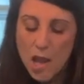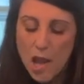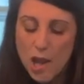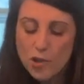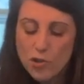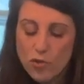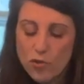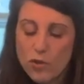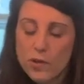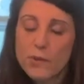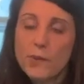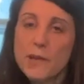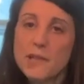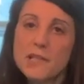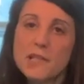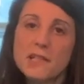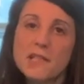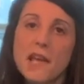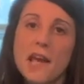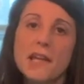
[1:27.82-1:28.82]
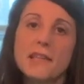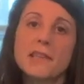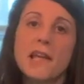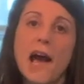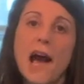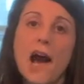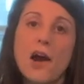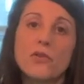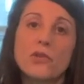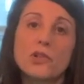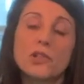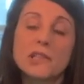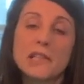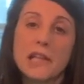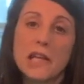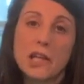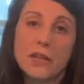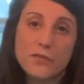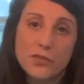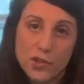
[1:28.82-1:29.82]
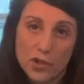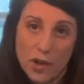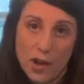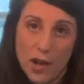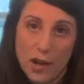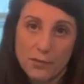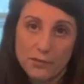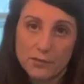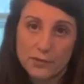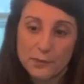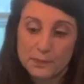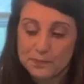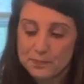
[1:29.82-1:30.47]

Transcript: And you're going to take the outer leaves off.